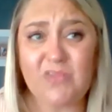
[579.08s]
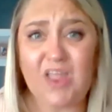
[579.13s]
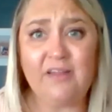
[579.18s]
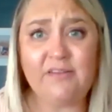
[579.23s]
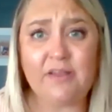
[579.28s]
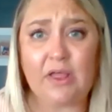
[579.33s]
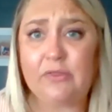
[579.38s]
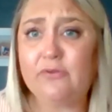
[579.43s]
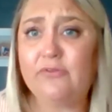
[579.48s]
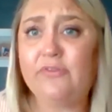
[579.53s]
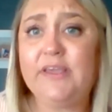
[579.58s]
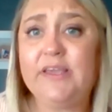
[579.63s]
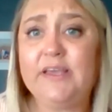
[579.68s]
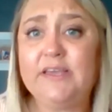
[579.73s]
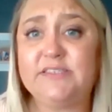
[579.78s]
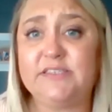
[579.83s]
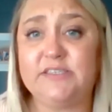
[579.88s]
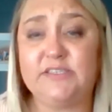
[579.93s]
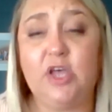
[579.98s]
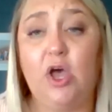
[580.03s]
Another thing
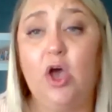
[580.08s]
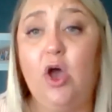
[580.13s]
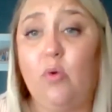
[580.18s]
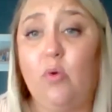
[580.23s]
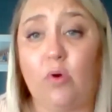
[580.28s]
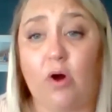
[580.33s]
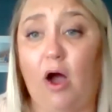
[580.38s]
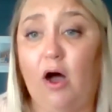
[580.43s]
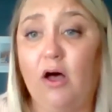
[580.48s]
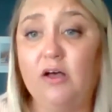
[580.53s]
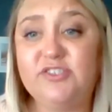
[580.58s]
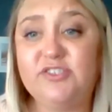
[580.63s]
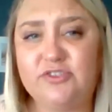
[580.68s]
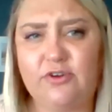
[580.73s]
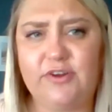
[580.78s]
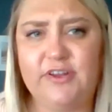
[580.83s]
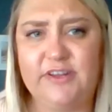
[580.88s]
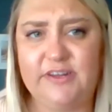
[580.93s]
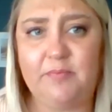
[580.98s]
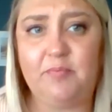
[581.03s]
is we're all
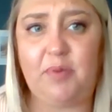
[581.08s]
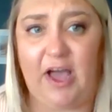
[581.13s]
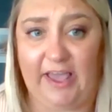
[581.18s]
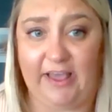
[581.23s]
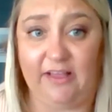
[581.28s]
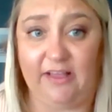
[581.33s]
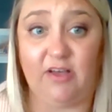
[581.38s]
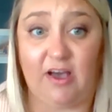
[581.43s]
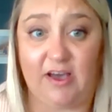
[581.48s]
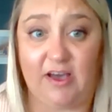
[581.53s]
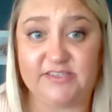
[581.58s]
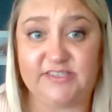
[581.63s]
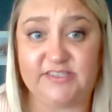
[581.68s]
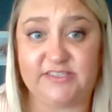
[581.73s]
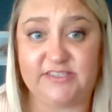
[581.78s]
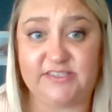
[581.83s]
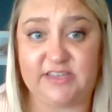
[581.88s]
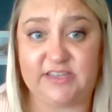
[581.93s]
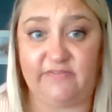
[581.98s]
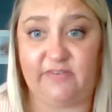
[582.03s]
starting to buy a lot of
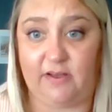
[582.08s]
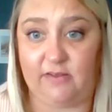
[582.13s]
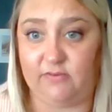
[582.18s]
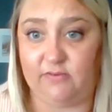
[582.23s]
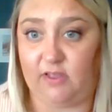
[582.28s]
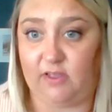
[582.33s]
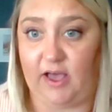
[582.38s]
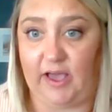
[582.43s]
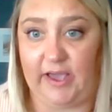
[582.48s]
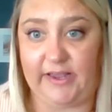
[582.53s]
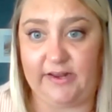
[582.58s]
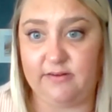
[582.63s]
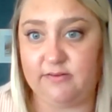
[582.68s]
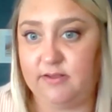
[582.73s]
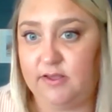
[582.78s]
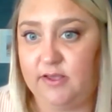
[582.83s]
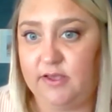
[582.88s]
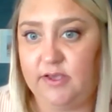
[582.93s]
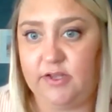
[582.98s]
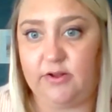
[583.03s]
stuff online.
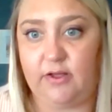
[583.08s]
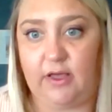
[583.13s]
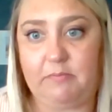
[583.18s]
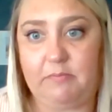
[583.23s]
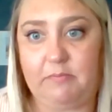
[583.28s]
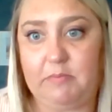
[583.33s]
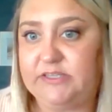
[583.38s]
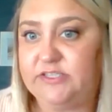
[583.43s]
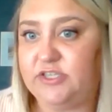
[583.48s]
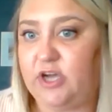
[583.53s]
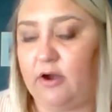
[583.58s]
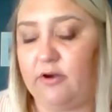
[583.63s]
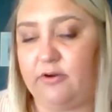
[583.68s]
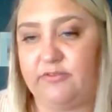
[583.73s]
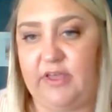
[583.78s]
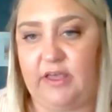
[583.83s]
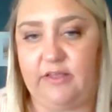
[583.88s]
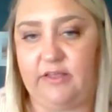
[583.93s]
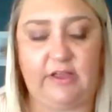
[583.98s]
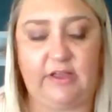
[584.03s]
You know, like my daughter the
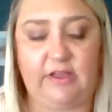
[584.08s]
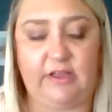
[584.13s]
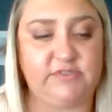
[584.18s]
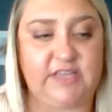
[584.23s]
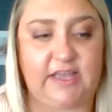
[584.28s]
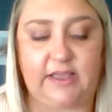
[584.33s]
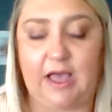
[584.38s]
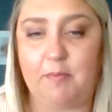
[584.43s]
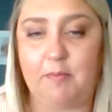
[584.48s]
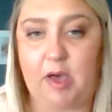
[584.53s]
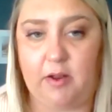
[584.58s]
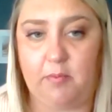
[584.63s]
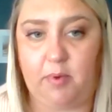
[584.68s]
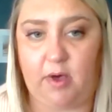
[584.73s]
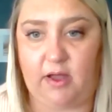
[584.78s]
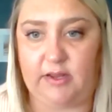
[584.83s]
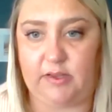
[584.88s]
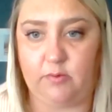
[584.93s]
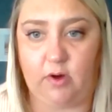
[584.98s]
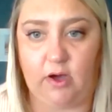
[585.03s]
other day was like, I'm out of
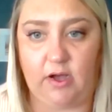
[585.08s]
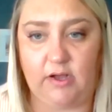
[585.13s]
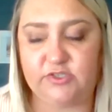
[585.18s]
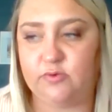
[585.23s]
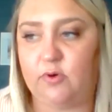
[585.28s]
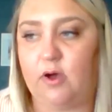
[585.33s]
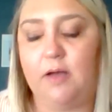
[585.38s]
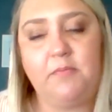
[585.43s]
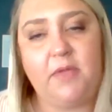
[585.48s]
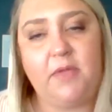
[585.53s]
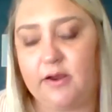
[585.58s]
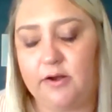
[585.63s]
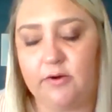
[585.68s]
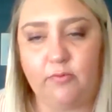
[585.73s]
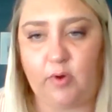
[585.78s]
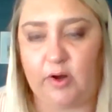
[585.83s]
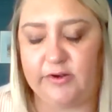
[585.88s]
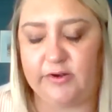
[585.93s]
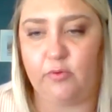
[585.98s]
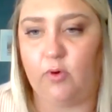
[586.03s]
body wash. Well, I'm not gonna
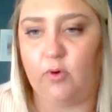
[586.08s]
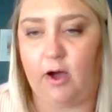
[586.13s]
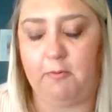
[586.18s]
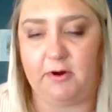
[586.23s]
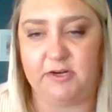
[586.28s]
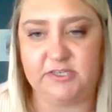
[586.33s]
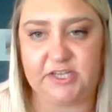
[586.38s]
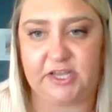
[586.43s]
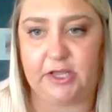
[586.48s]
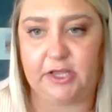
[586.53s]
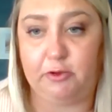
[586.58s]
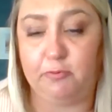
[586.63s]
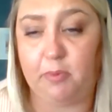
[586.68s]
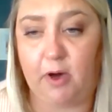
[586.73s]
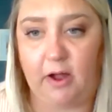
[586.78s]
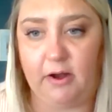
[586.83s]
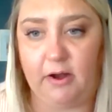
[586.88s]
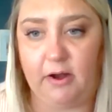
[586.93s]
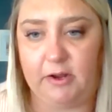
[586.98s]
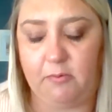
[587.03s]
run to Walmart to get you
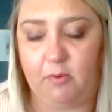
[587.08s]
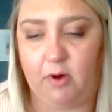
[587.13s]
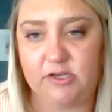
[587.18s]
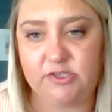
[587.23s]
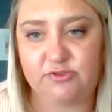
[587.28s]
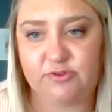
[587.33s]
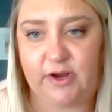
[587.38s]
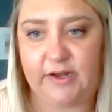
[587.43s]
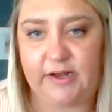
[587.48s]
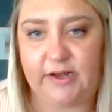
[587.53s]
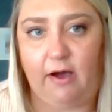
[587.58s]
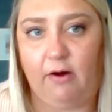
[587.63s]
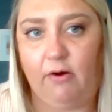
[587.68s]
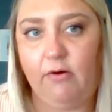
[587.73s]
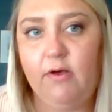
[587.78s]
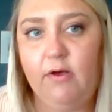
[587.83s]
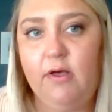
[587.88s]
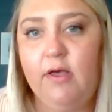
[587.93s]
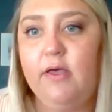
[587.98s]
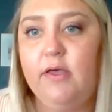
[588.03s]
body wash right now.
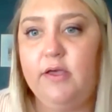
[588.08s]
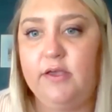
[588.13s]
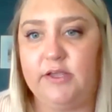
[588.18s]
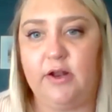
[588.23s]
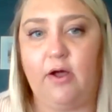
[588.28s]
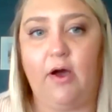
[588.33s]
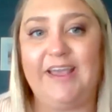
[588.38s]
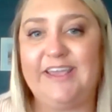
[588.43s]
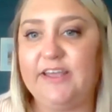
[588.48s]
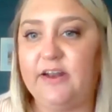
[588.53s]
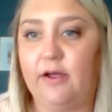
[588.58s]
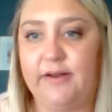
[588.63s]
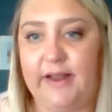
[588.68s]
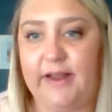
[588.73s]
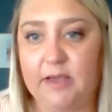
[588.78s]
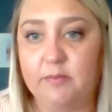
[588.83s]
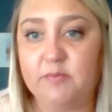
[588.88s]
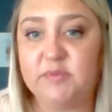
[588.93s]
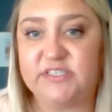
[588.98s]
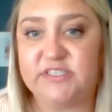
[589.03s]
You know, I get on
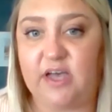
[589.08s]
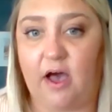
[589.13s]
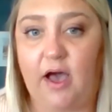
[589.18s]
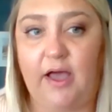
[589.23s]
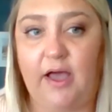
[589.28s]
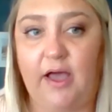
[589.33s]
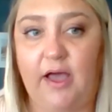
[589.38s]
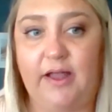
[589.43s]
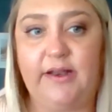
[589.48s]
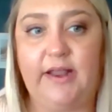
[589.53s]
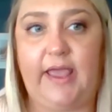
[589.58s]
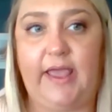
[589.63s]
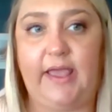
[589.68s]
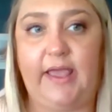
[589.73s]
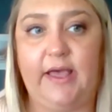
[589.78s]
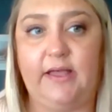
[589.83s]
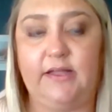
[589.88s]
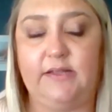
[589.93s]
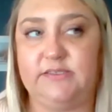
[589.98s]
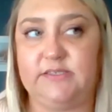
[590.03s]
Amazon
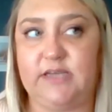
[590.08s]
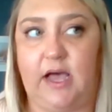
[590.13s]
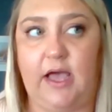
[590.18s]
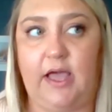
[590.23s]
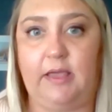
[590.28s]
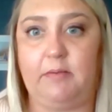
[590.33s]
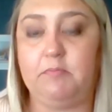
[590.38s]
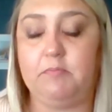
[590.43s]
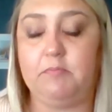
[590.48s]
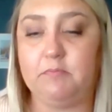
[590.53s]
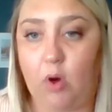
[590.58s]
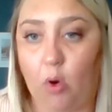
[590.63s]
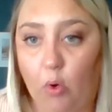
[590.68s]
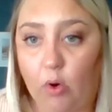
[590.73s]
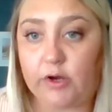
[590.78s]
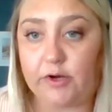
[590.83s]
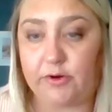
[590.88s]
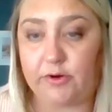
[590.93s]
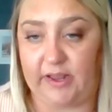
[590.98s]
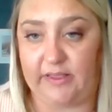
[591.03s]
and I'm
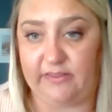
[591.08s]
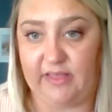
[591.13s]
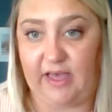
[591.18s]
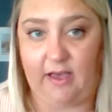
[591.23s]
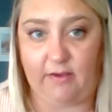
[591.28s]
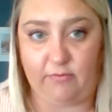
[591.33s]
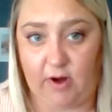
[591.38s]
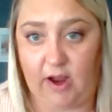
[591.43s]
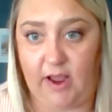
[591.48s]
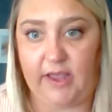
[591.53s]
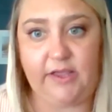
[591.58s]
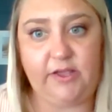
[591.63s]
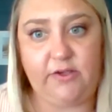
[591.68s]
ordering that, right?